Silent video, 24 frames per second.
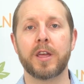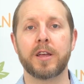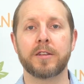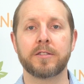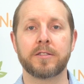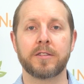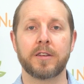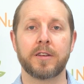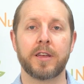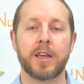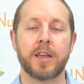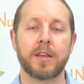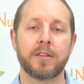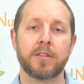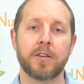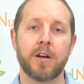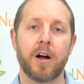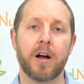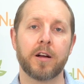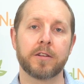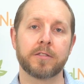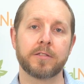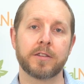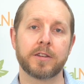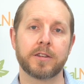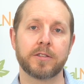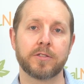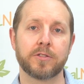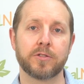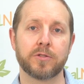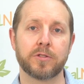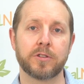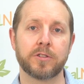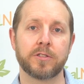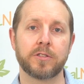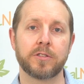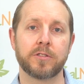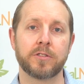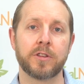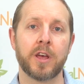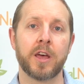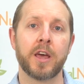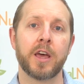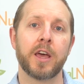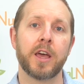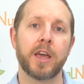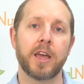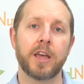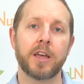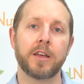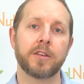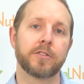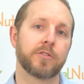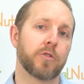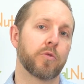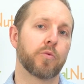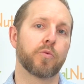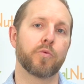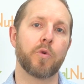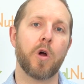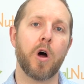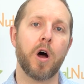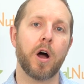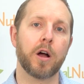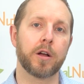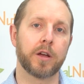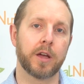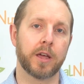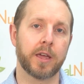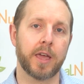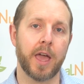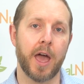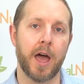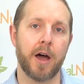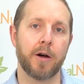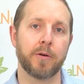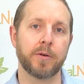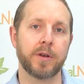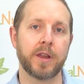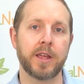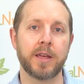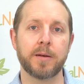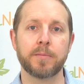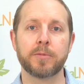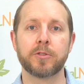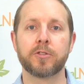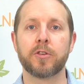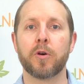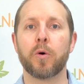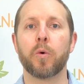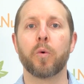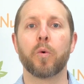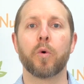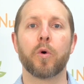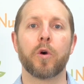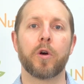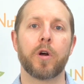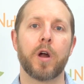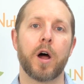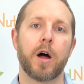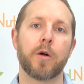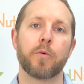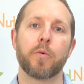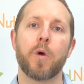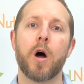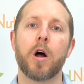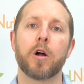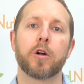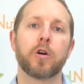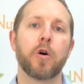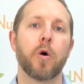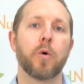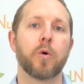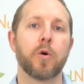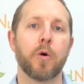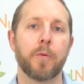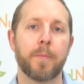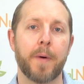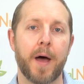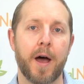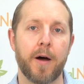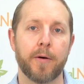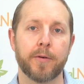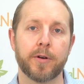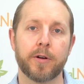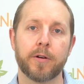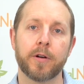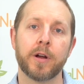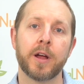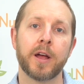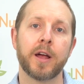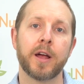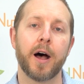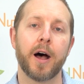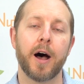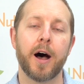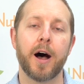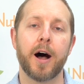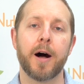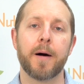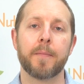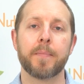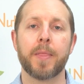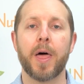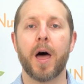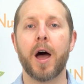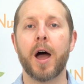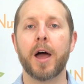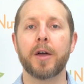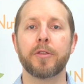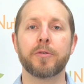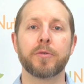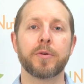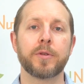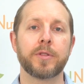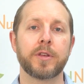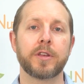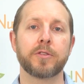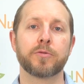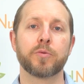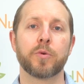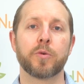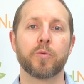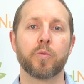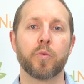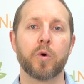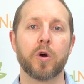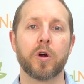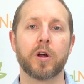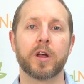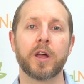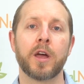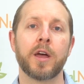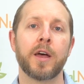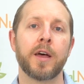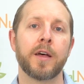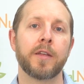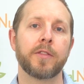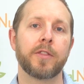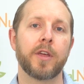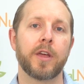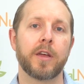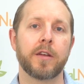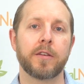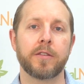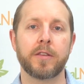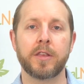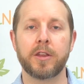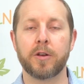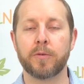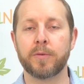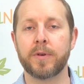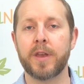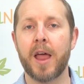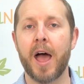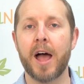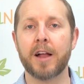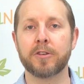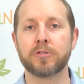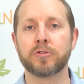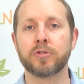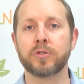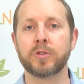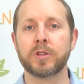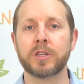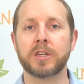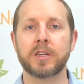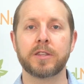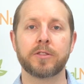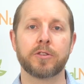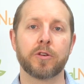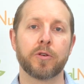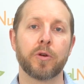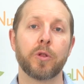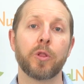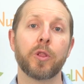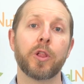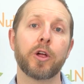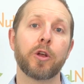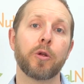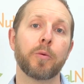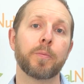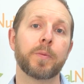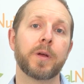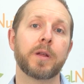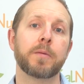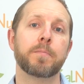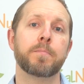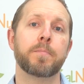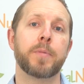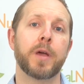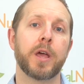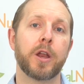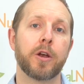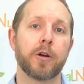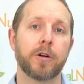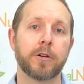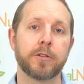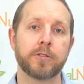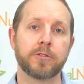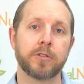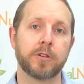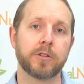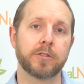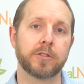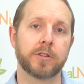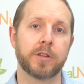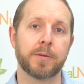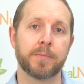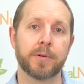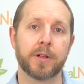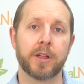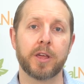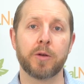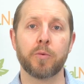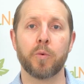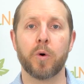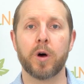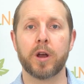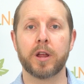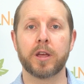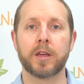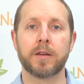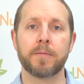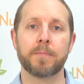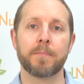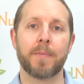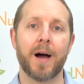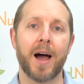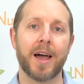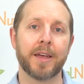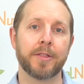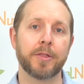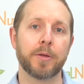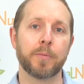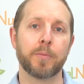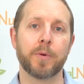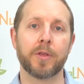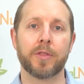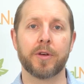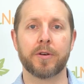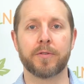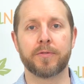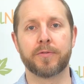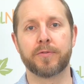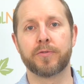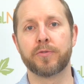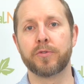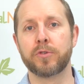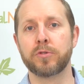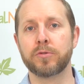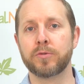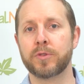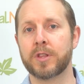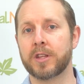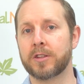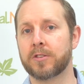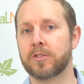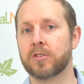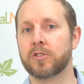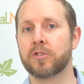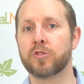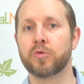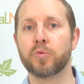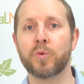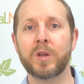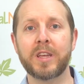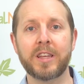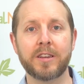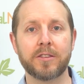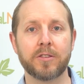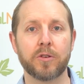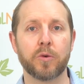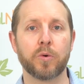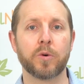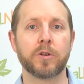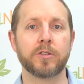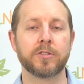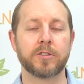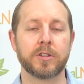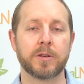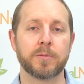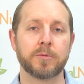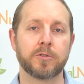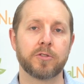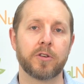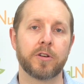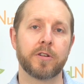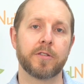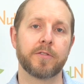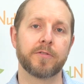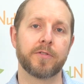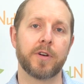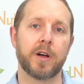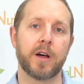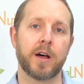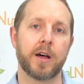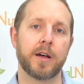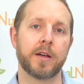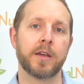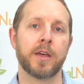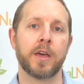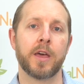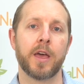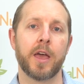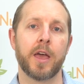antioxidant sources, is raw cacao nibs or raw cocoa powder. Either of these would work. They, you know, naturally they're a little bit bitter, so you'll typically want to combine them with a fruit that's sweet or some sort of a